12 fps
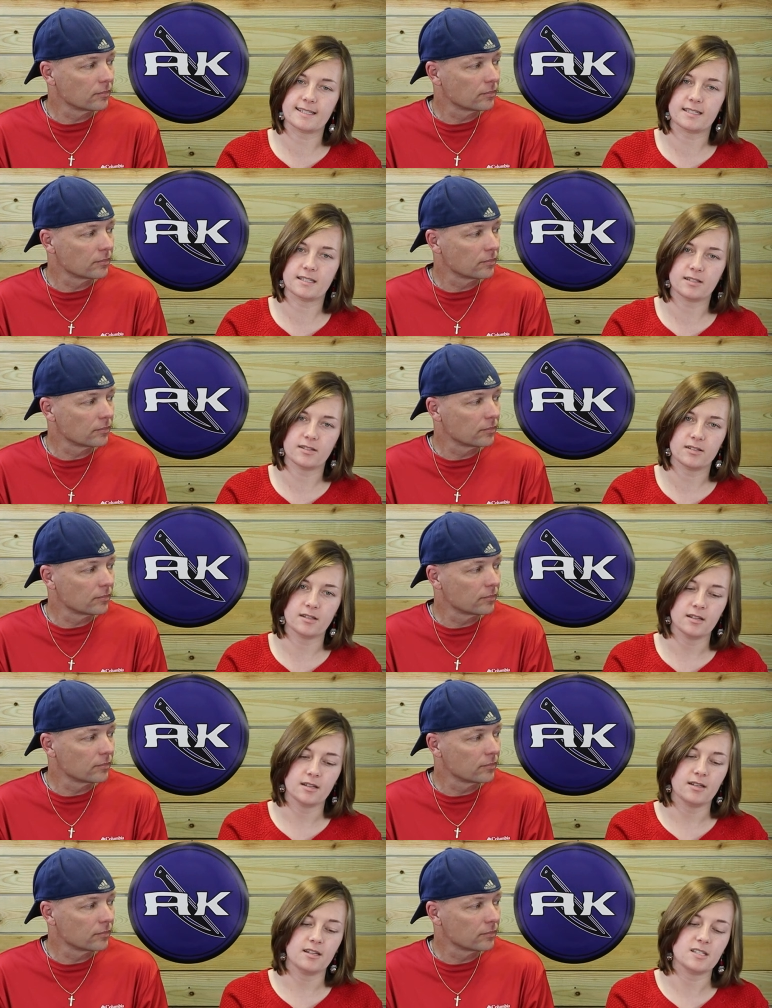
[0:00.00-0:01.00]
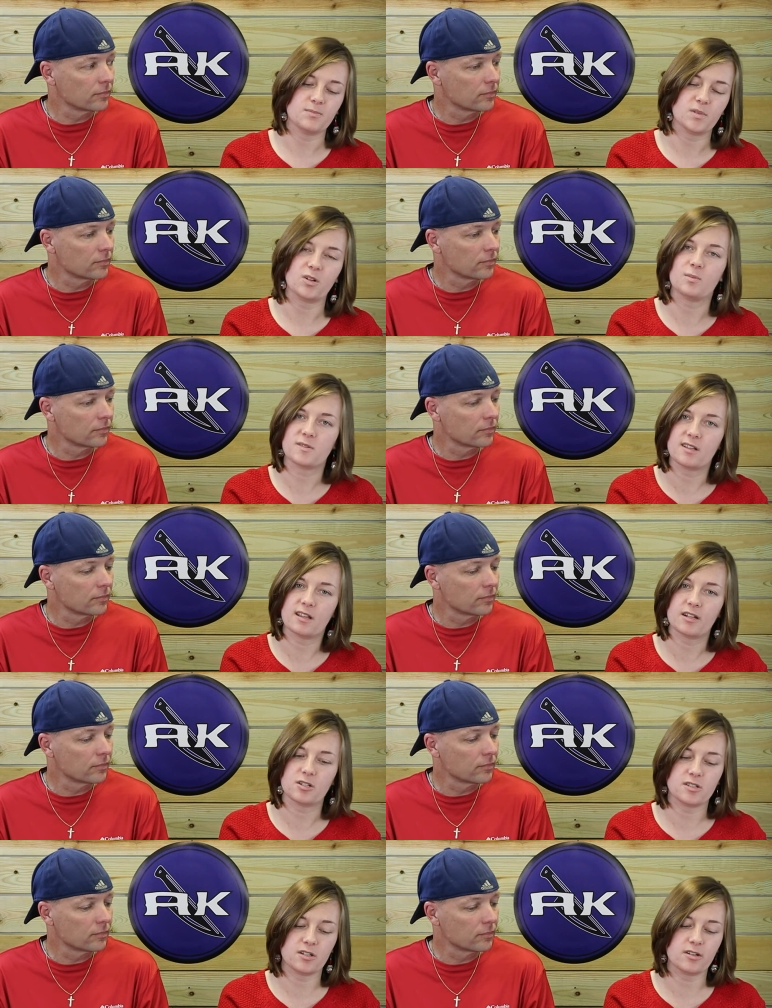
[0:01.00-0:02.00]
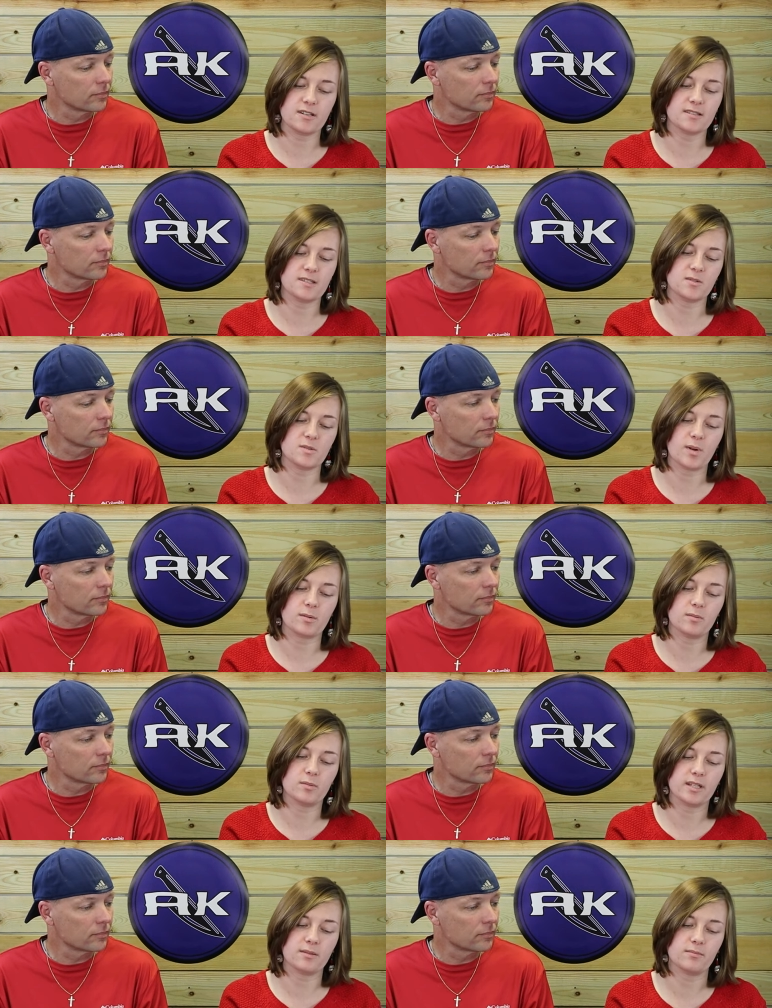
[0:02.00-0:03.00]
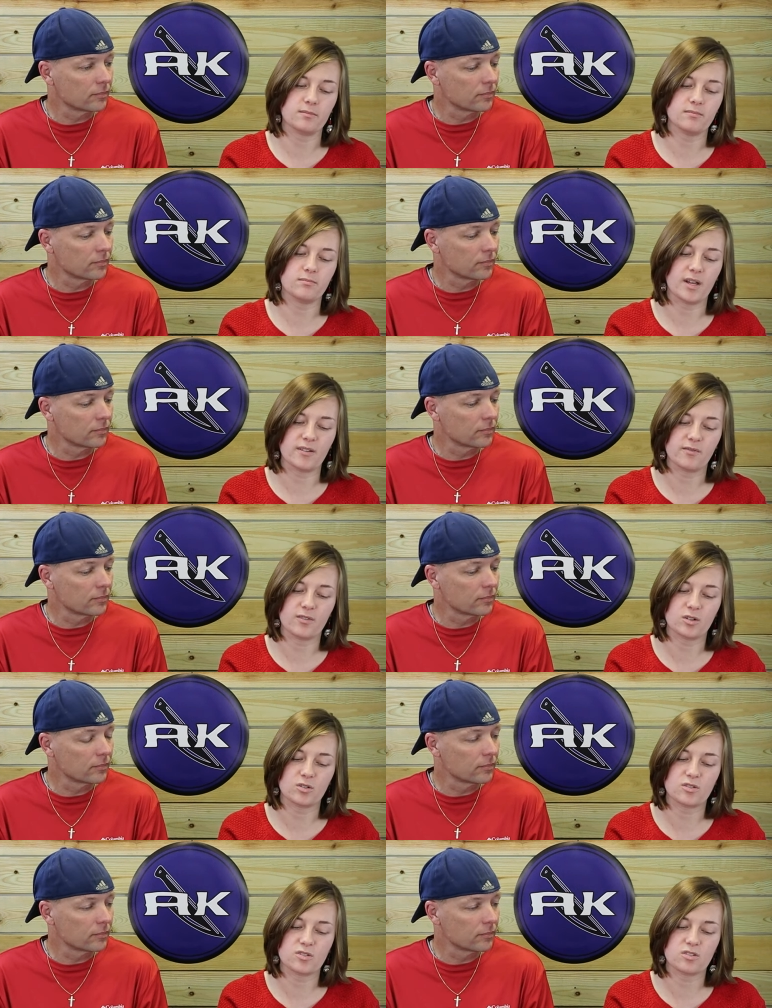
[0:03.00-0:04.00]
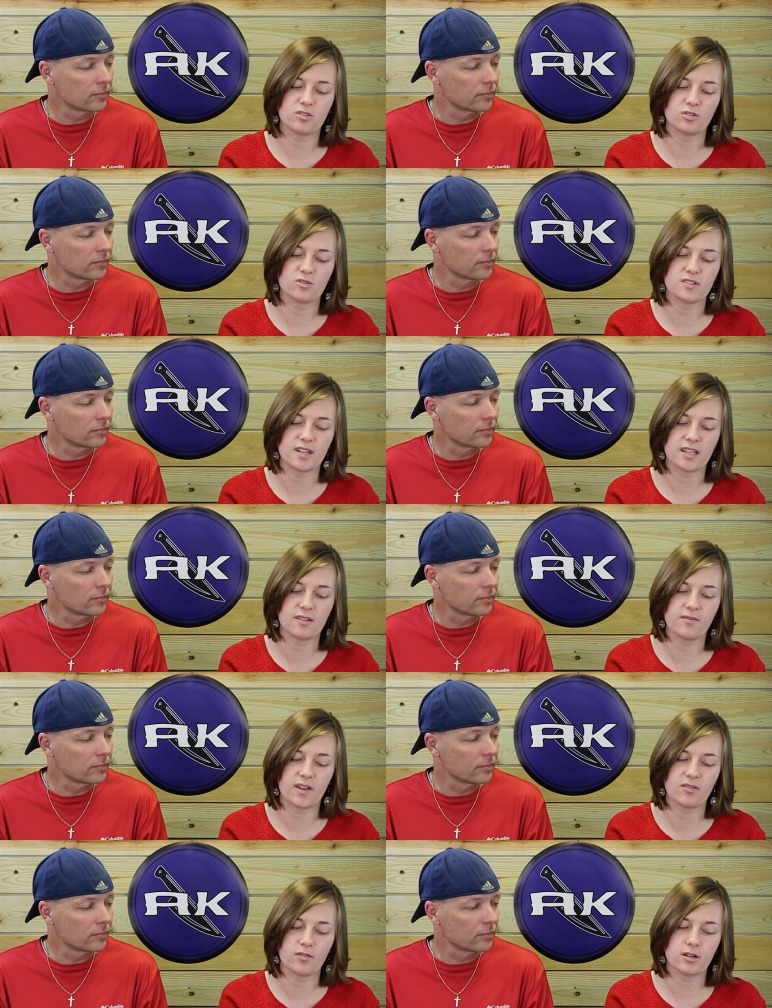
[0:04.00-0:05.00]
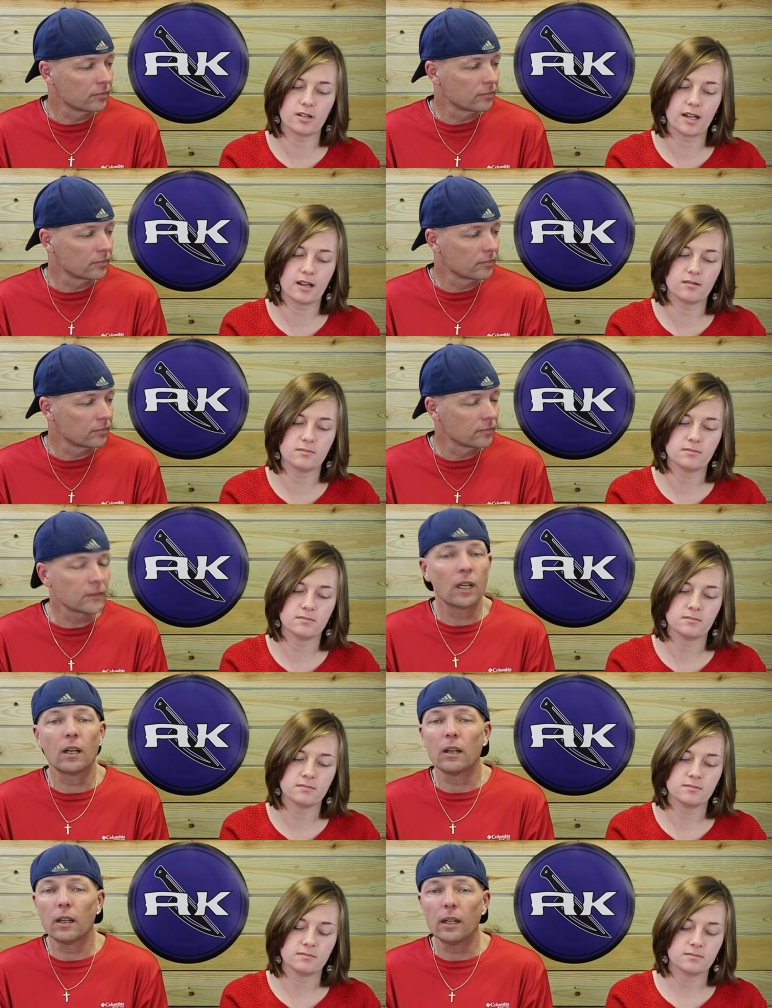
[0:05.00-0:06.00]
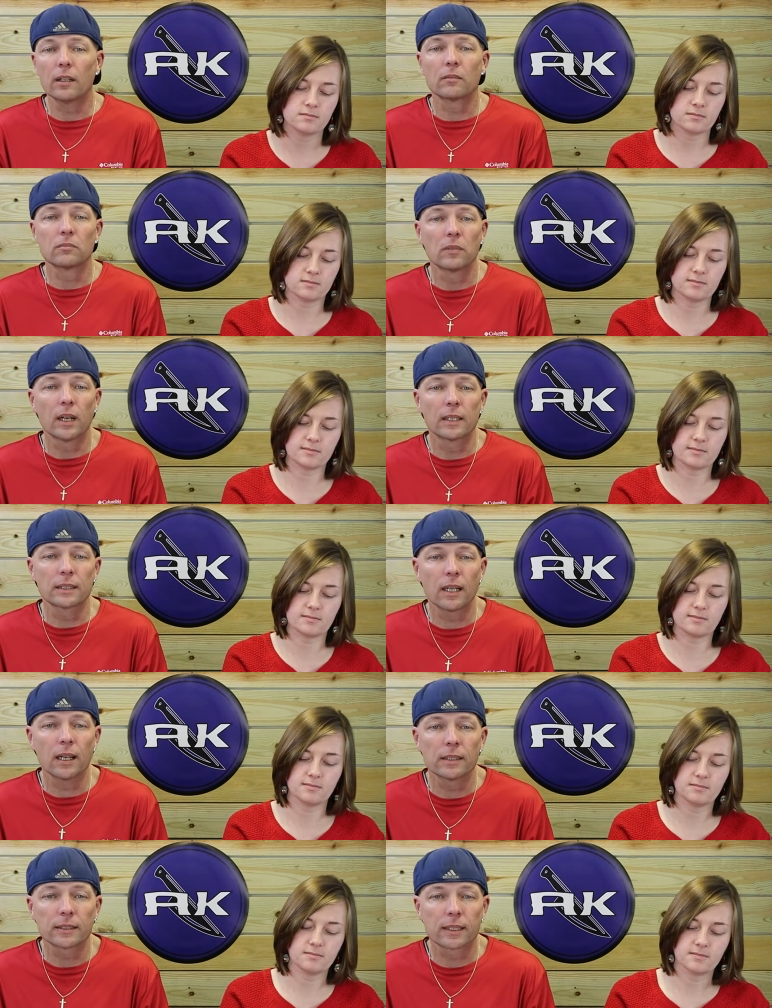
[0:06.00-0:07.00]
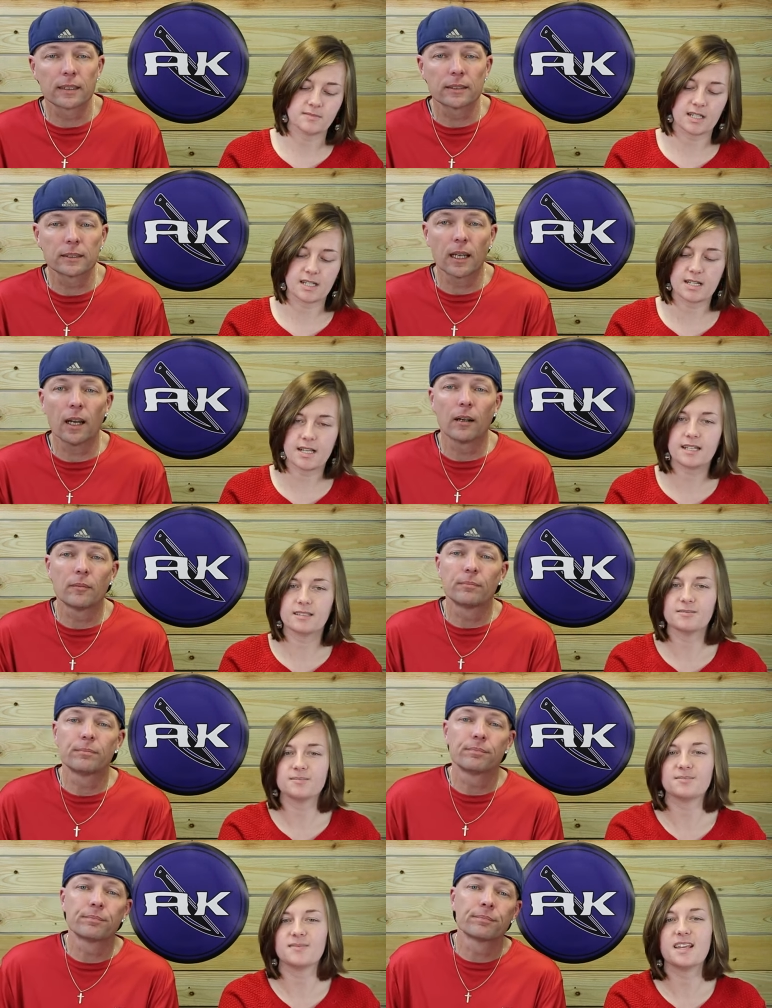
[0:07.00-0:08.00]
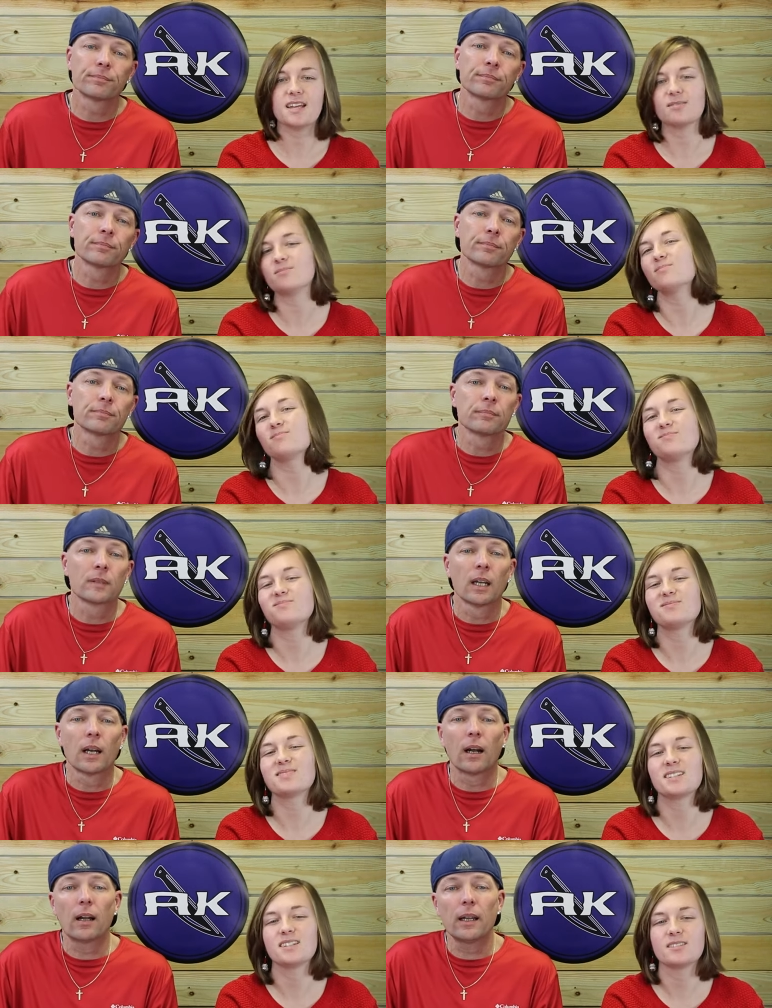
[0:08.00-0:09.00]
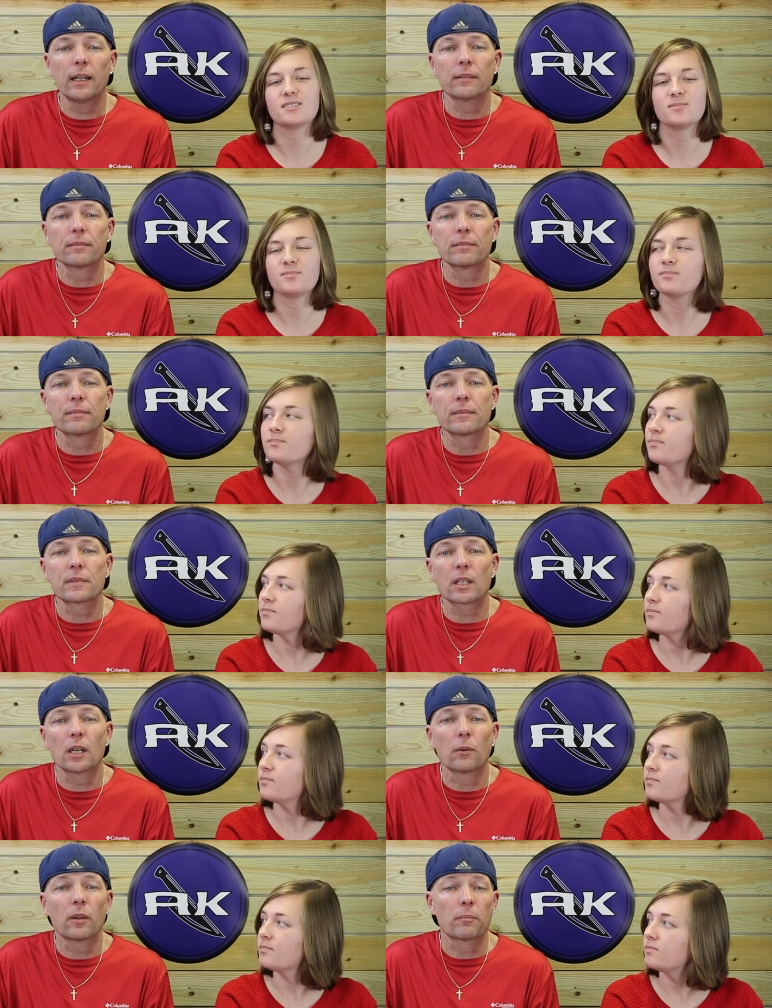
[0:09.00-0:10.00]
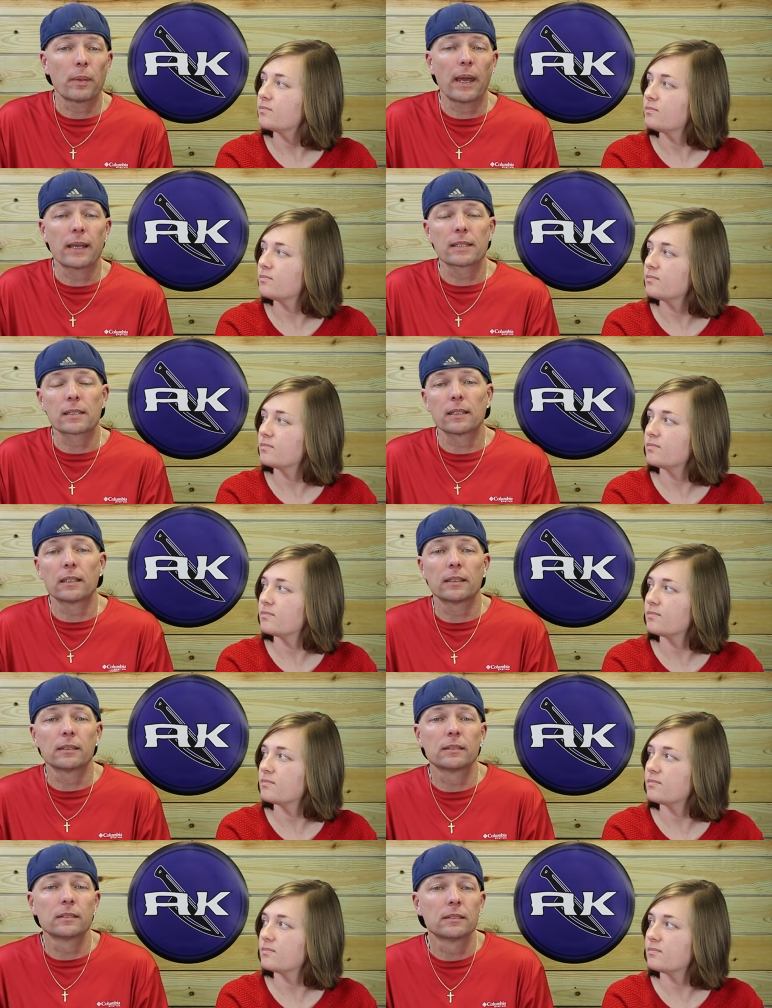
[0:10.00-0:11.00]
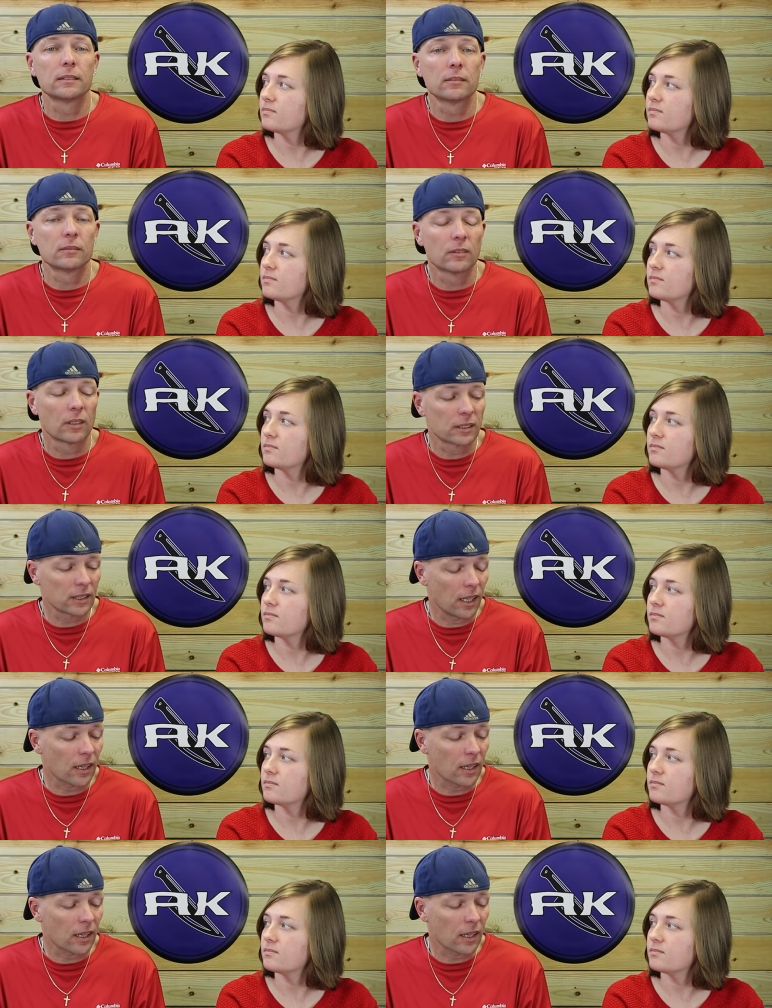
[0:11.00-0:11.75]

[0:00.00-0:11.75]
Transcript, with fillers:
Speaker 1: list. In terms of the launch series, this one's probably my first or second favorite now.
Speaker 2: All right. That's nice. Good All job. Right. Yeah. All right. So we've passed uh, a